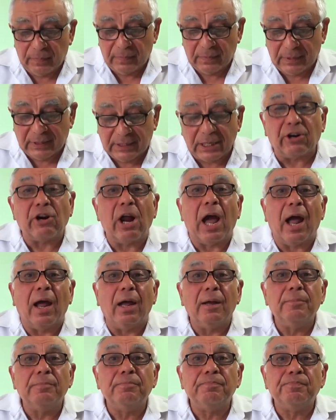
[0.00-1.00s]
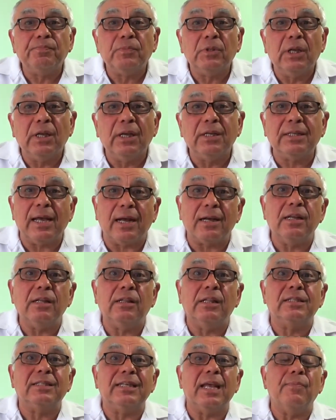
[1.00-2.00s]
Tzara. Exactly
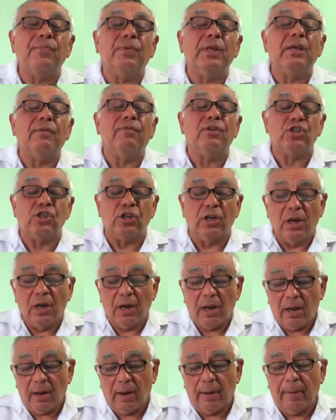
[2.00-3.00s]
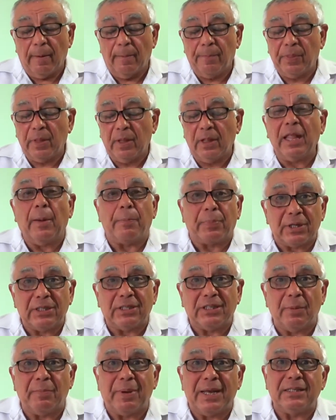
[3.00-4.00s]
the same thing which um,
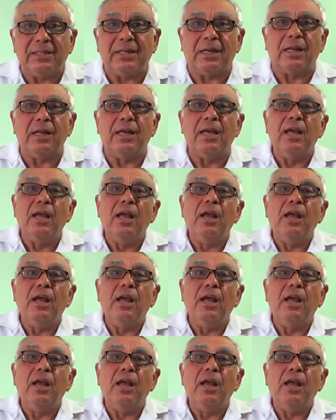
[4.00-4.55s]
leprosy, basically,